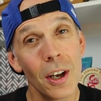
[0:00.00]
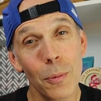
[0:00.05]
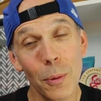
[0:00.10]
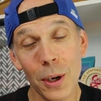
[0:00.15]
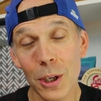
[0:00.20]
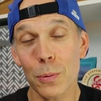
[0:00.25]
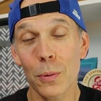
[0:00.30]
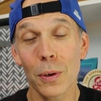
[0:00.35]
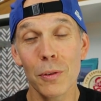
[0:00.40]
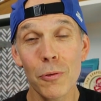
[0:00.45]

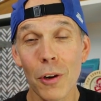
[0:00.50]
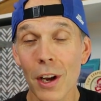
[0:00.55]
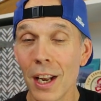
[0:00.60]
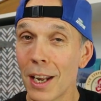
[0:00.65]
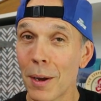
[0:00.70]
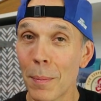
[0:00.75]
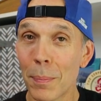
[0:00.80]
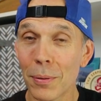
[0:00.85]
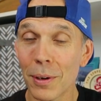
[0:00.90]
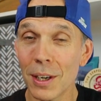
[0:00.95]
which we
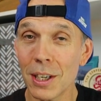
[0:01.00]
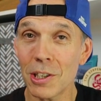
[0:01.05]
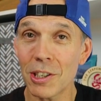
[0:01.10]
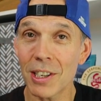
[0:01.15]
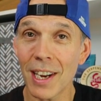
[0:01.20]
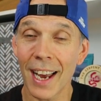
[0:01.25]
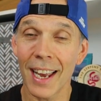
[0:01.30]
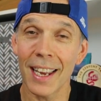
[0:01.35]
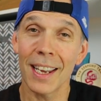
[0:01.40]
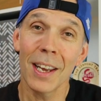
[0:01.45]
really
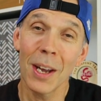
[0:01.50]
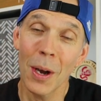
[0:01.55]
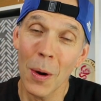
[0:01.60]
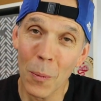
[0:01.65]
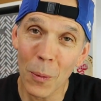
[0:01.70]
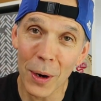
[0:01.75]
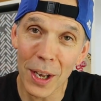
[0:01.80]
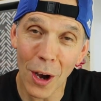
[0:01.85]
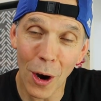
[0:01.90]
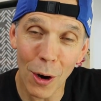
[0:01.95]
appreciate,
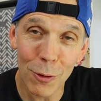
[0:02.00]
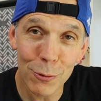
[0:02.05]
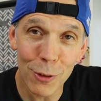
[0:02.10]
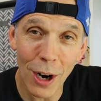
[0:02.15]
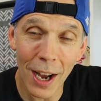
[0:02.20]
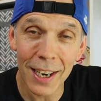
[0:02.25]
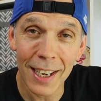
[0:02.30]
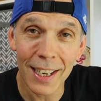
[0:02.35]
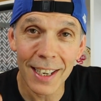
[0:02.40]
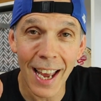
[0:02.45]
we are
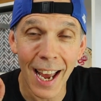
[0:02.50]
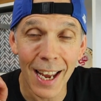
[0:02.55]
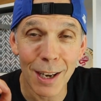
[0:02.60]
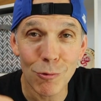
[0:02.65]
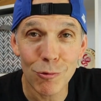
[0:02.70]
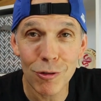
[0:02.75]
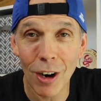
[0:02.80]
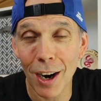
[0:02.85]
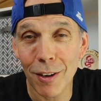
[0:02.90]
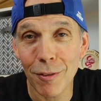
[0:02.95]
running
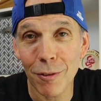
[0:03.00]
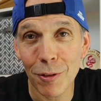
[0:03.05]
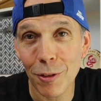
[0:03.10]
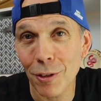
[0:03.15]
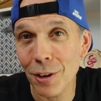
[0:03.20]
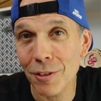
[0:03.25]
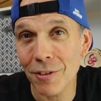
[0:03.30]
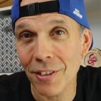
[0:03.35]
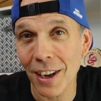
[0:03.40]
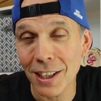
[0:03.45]
a
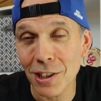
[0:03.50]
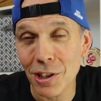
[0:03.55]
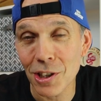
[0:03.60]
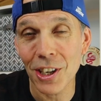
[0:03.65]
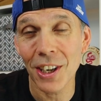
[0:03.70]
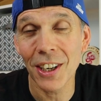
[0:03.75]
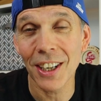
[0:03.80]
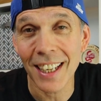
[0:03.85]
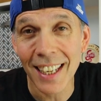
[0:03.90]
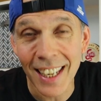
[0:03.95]

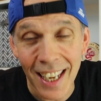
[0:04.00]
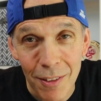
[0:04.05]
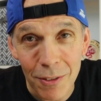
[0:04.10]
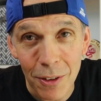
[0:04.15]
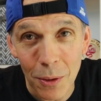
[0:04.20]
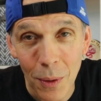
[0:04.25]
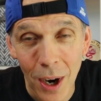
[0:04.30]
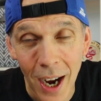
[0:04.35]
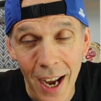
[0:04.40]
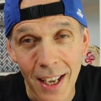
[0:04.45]
Run4Adventure
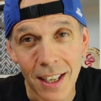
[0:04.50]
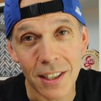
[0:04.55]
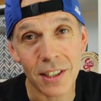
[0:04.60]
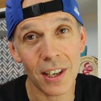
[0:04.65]
giveaway.